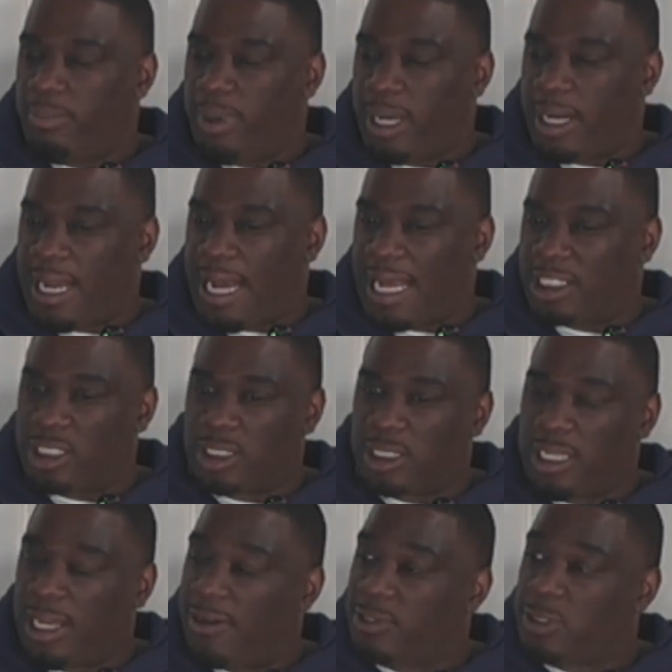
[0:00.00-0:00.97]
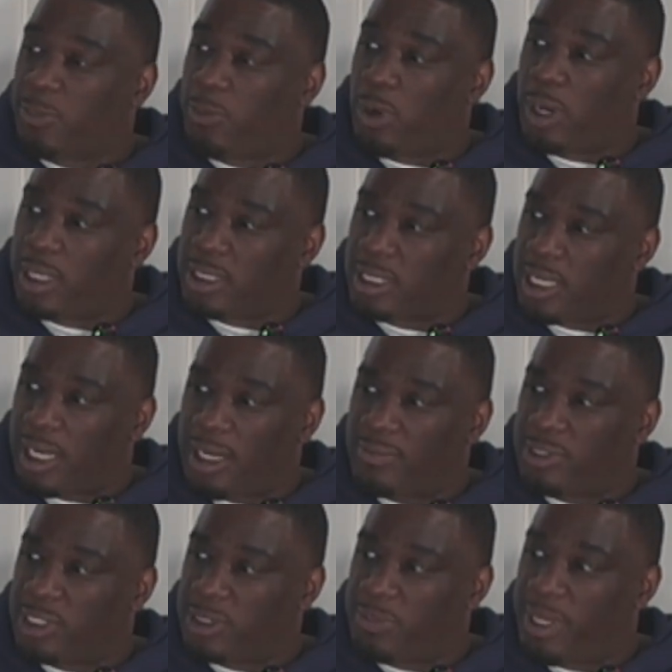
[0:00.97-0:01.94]
But I just love sports, and I
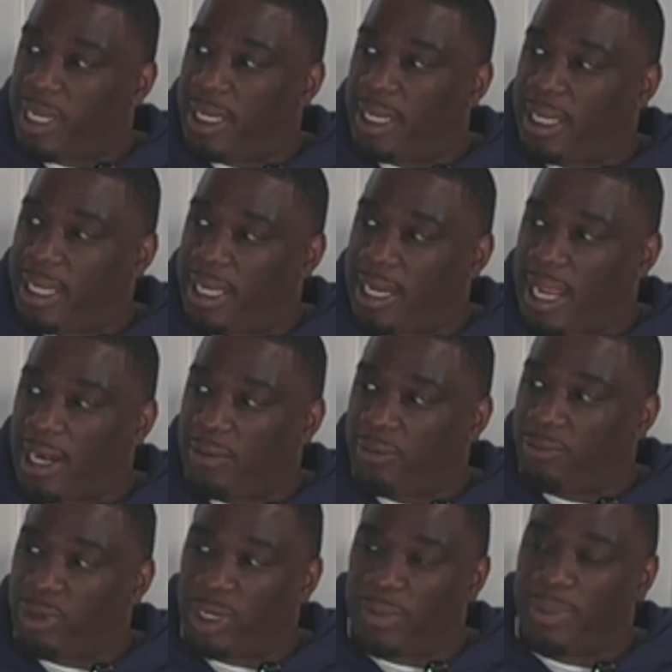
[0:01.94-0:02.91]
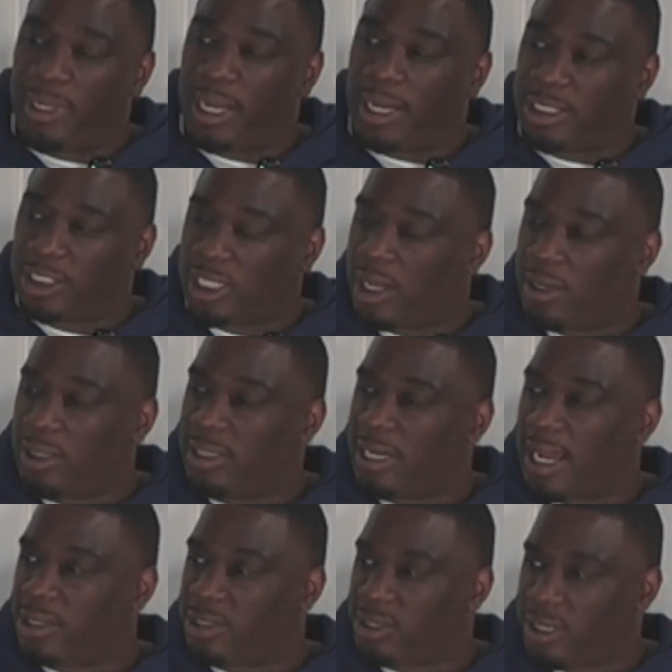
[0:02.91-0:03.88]
love just being a kid. I didn't want to be, like, a
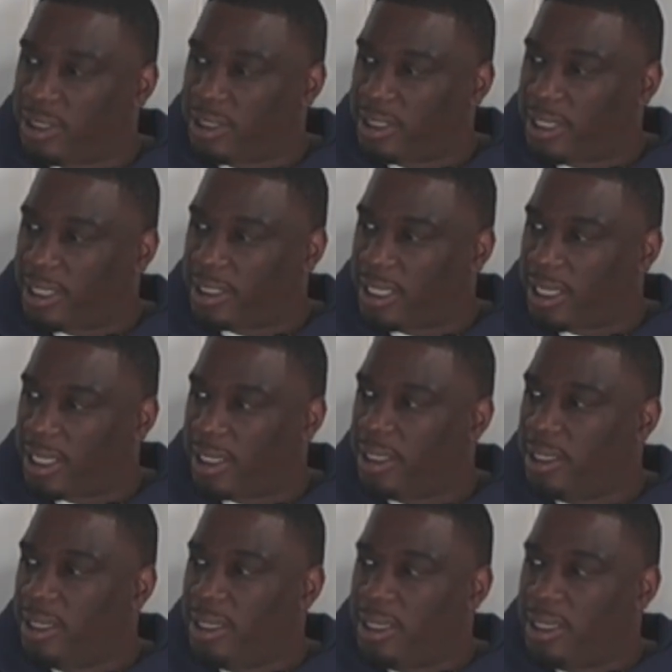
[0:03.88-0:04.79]
childhood actor or nothing like that.